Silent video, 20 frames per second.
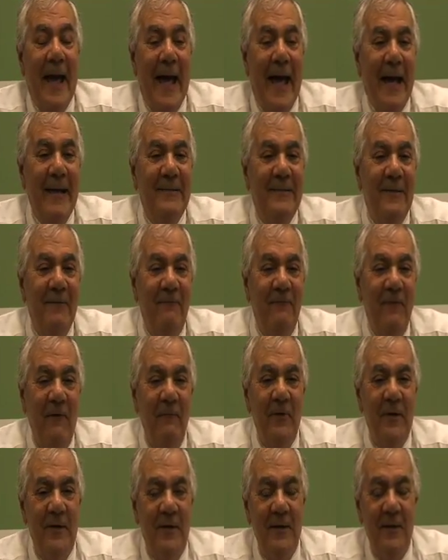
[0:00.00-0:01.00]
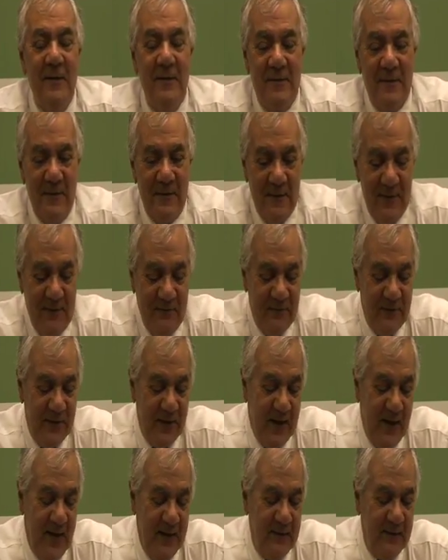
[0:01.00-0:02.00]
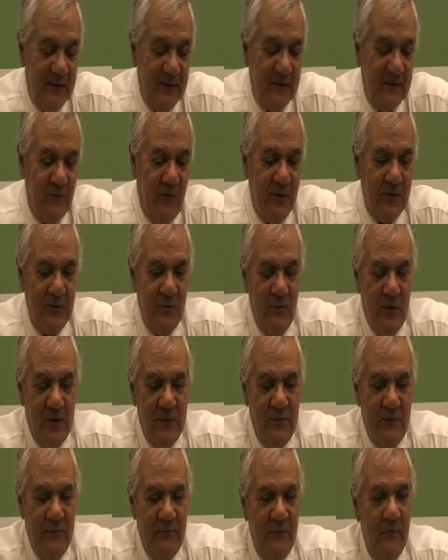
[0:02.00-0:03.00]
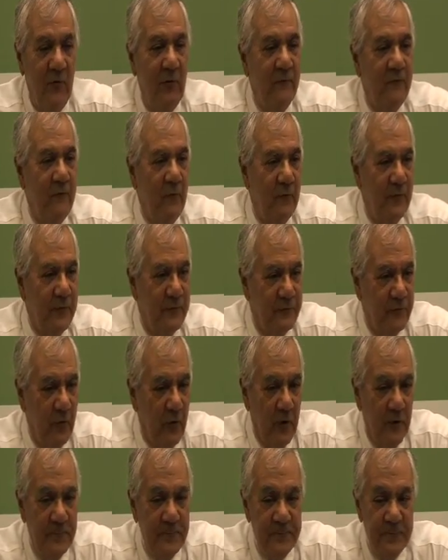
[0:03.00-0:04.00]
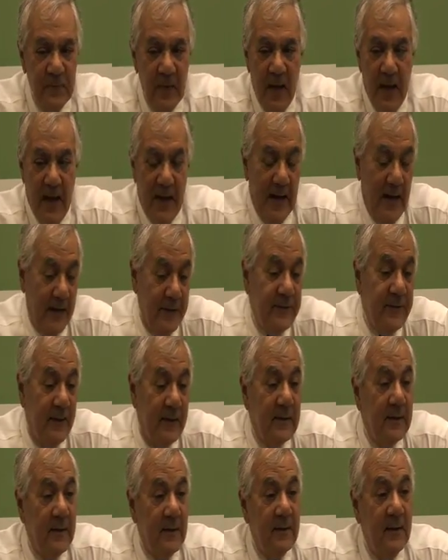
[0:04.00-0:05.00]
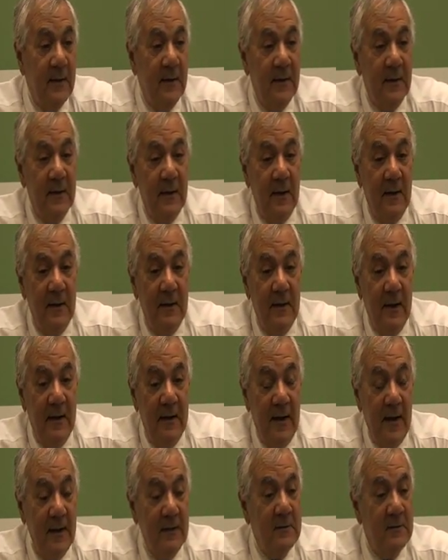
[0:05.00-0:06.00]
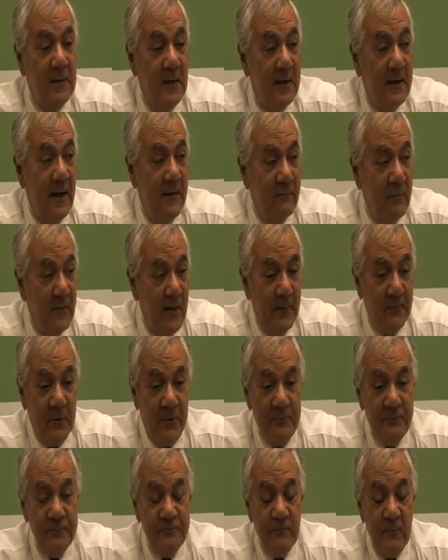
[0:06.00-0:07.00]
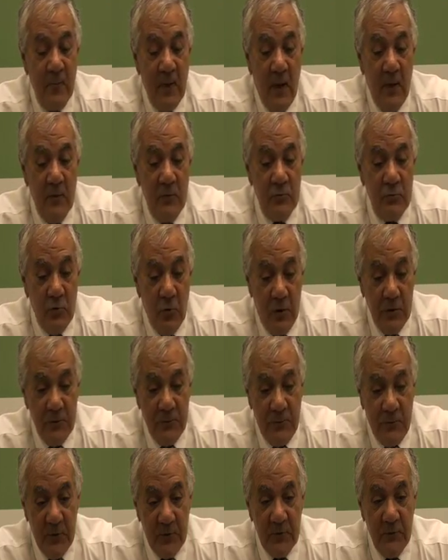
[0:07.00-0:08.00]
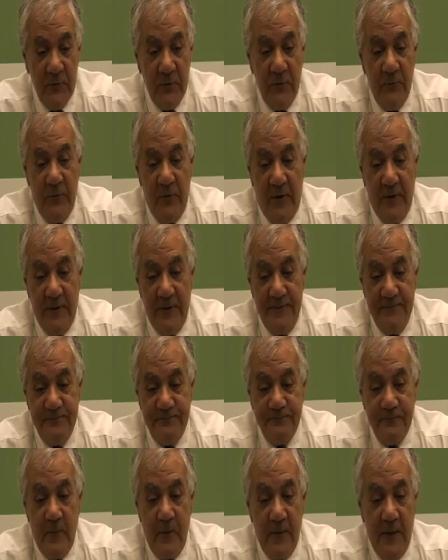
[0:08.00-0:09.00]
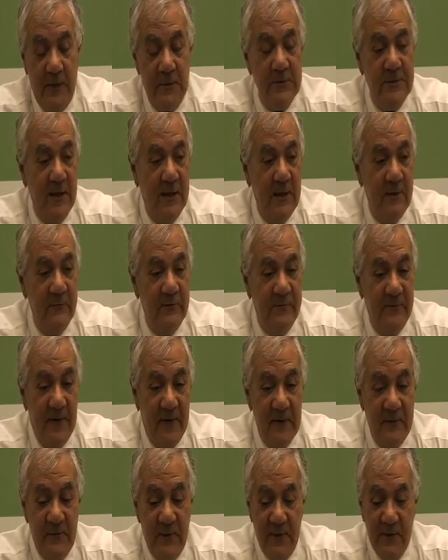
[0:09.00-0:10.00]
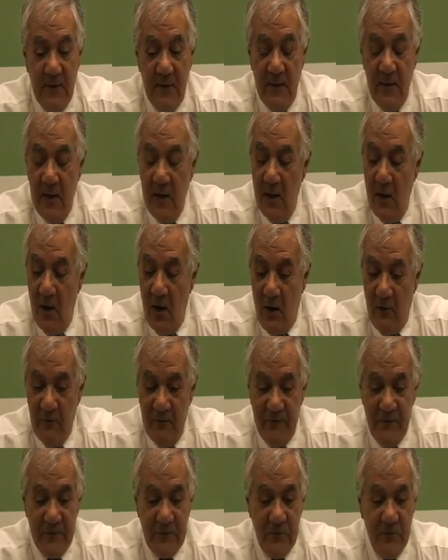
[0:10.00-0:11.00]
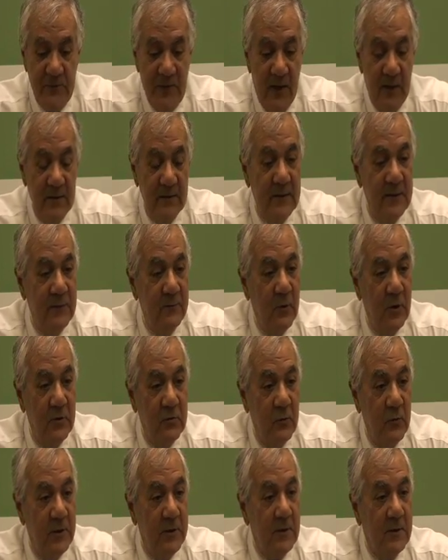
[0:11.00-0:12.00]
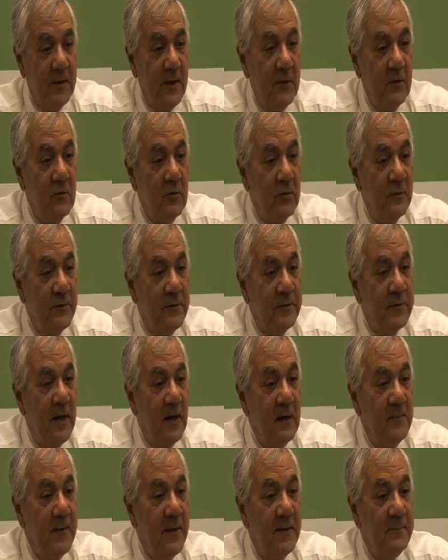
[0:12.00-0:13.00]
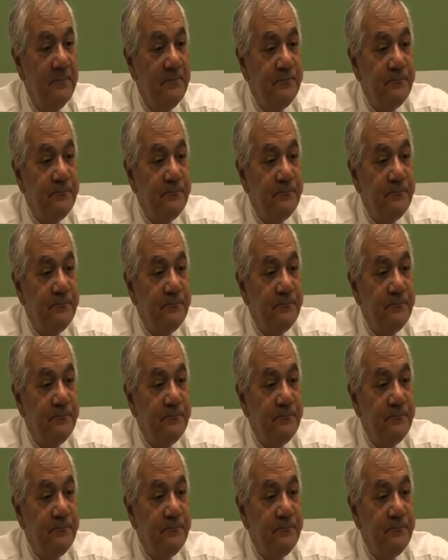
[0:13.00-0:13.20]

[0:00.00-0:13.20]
at the very least, it leaves the case as strong as it was before full withdrawal, and I think it enhances it. Again, remember, George Bush was president, Dick Cheney was vice president. Our official policy was we could get along with the Taliban.